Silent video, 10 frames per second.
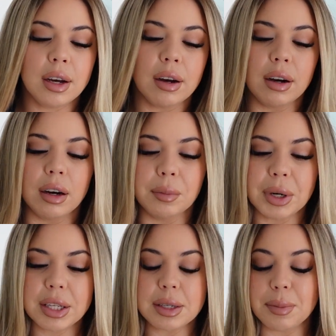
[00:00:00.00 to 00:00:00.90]

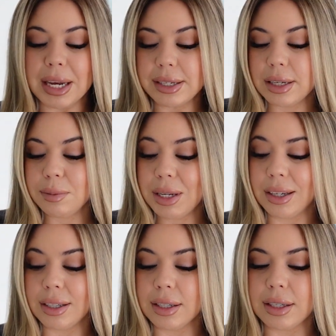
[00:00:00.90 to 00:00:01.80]
But it's amazing
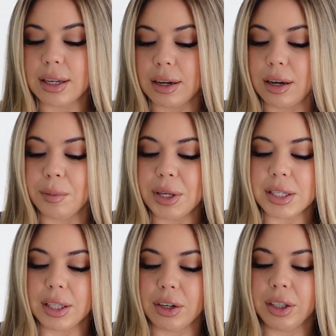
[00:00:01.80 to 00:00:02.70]
because
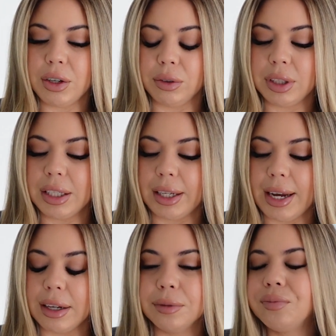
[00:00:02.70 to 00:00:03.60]
it's literally only
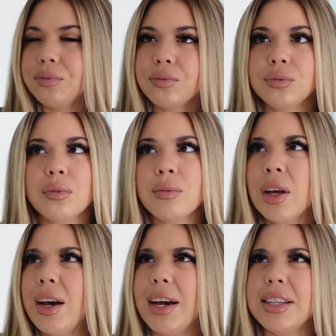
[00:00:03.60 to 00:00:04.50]
like I